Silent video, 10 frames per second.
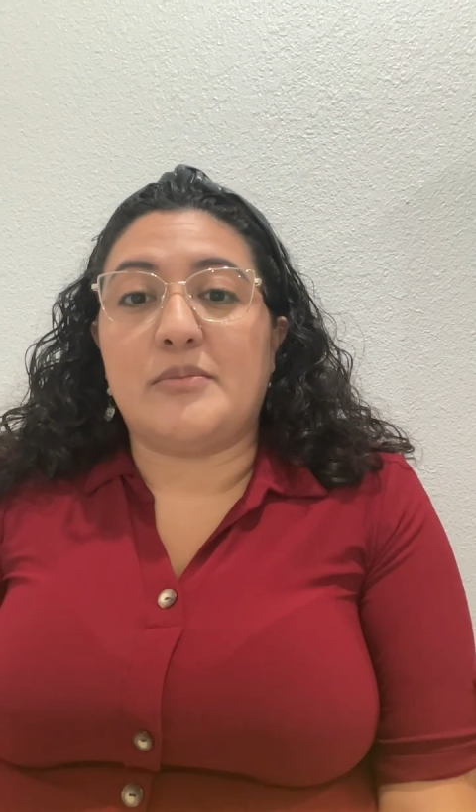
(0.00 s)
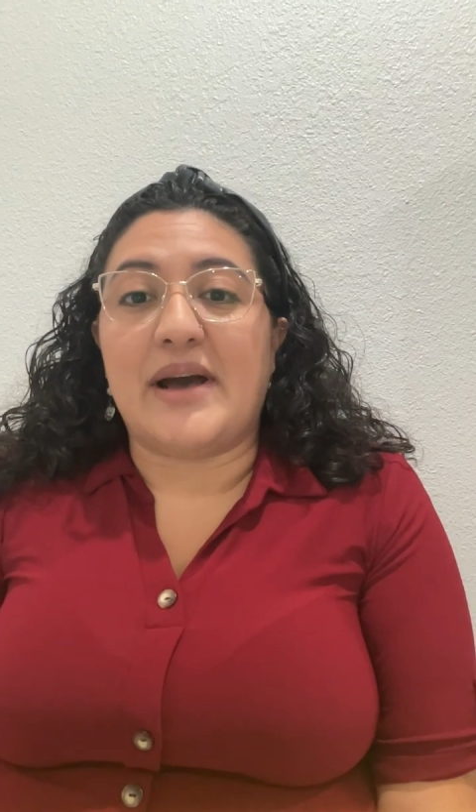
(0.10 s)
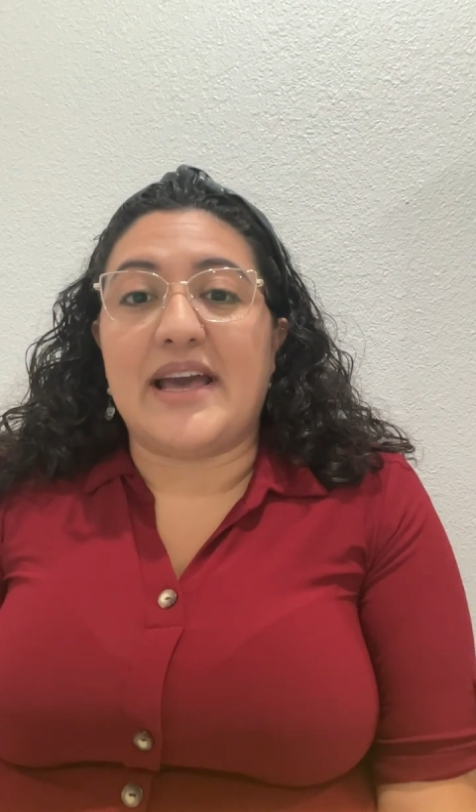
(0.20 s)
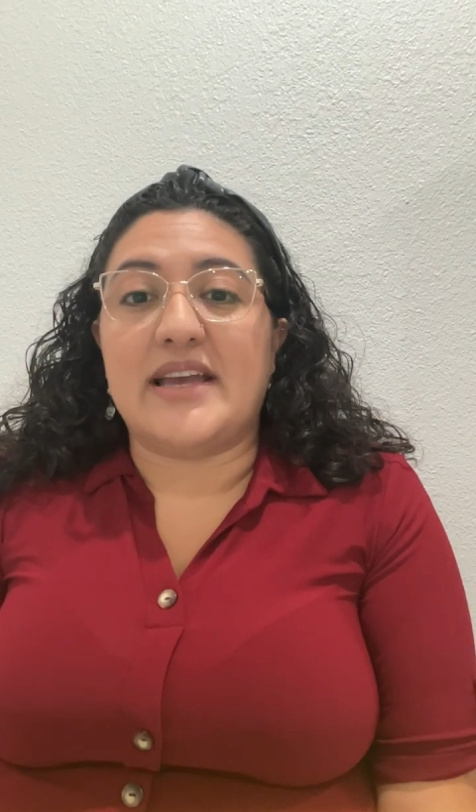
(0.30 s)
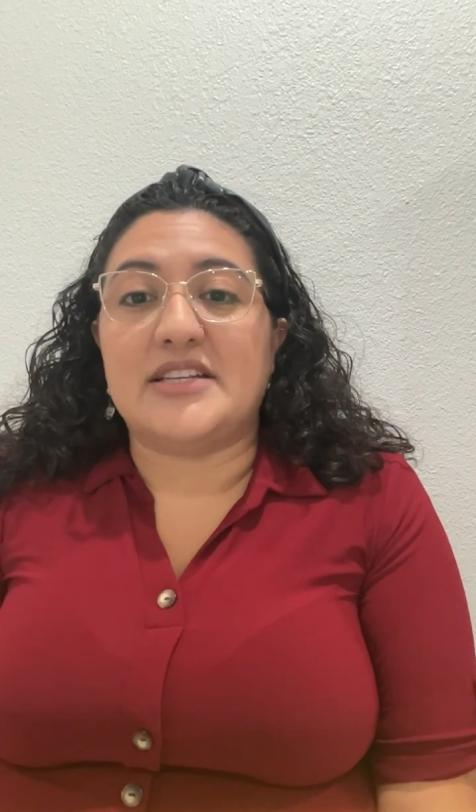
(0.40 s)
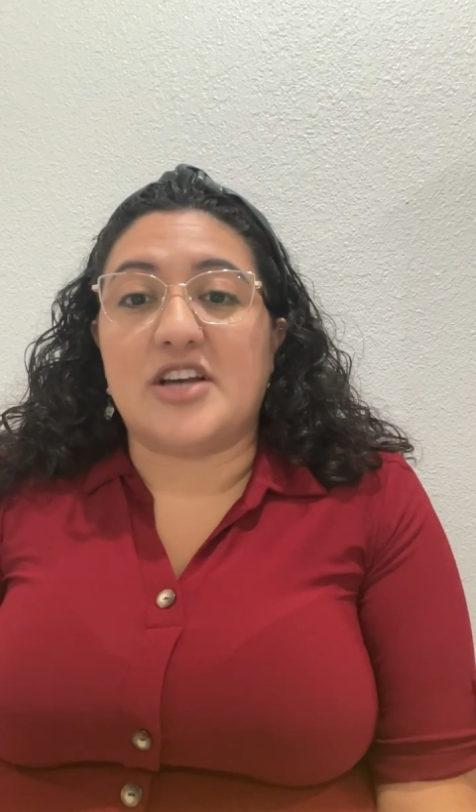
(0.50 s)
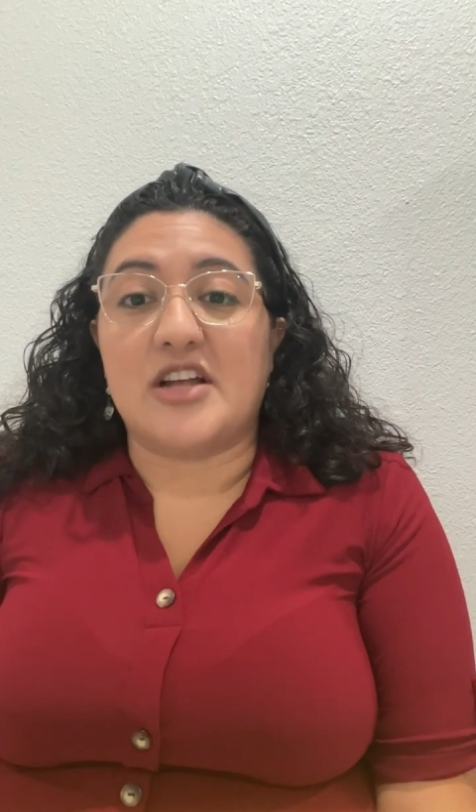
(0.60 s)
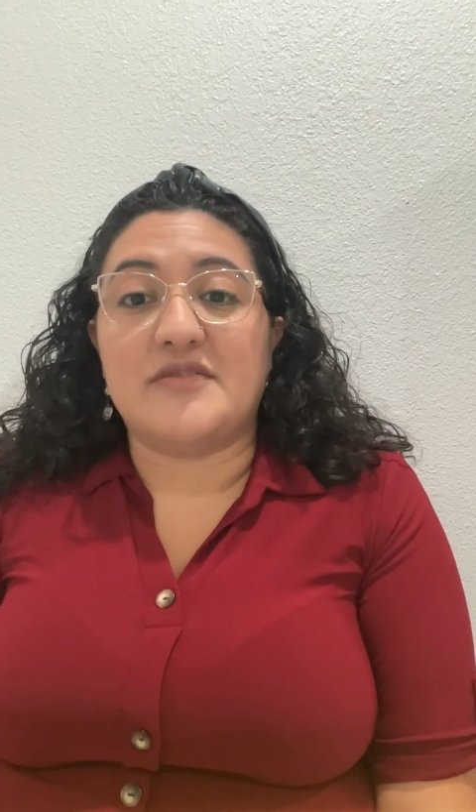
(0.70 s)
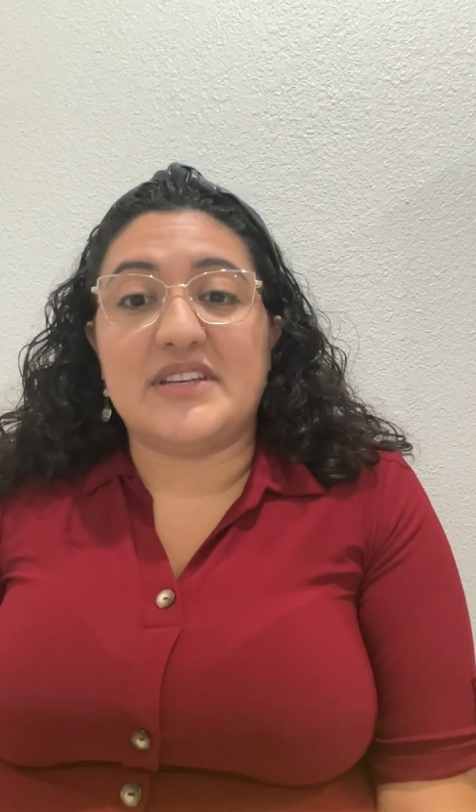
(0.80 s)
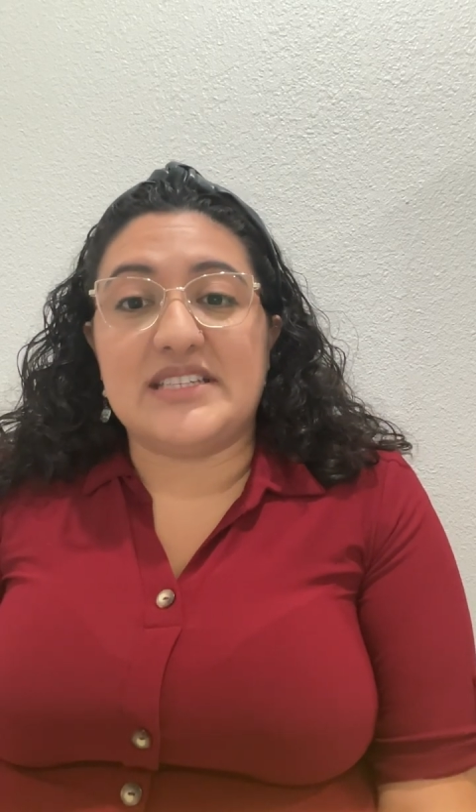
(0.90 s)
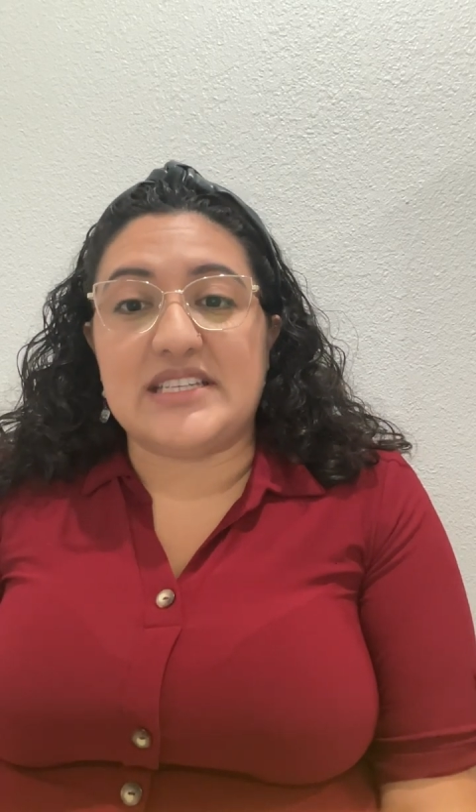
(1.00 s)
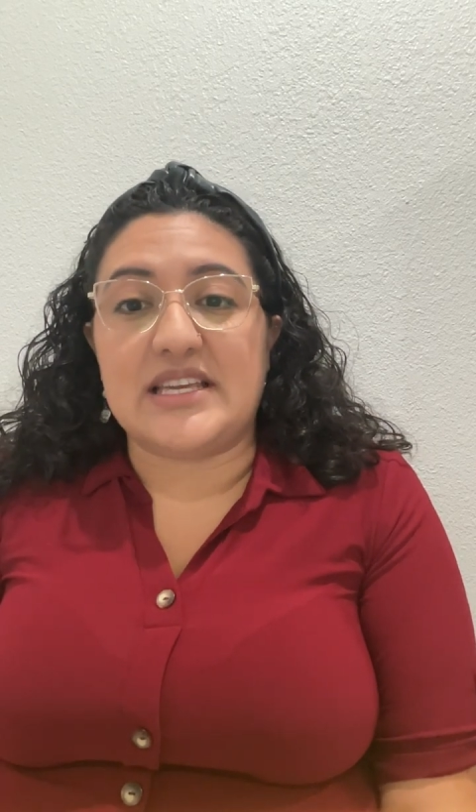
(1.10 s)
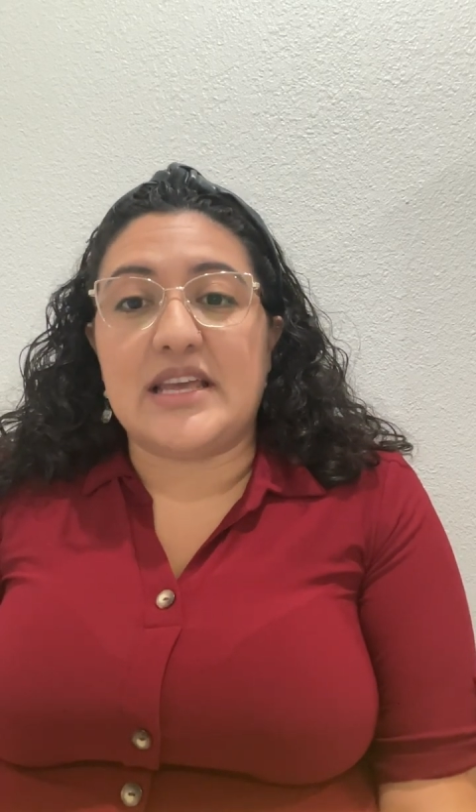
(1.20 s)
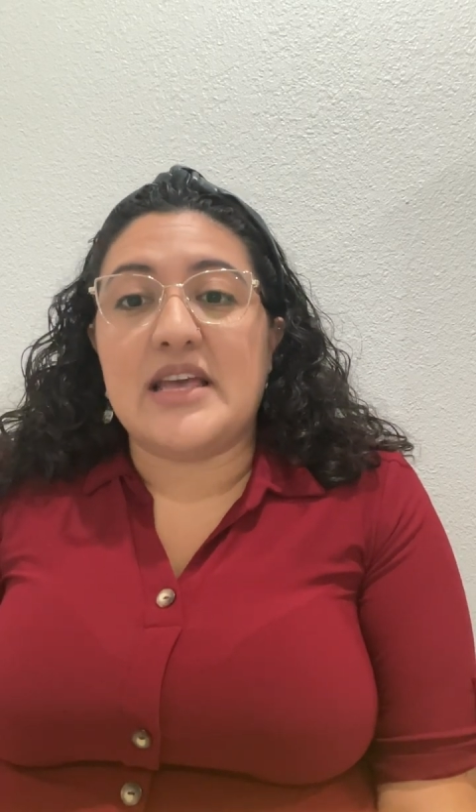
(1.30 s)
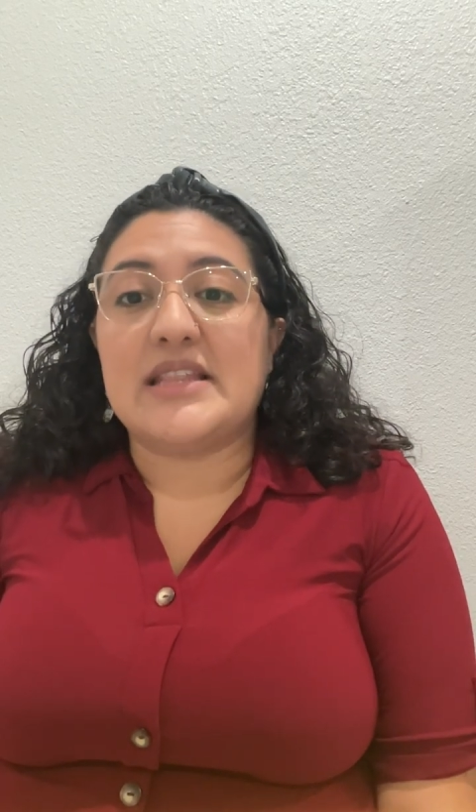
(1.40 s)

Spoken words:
by Don V.D.,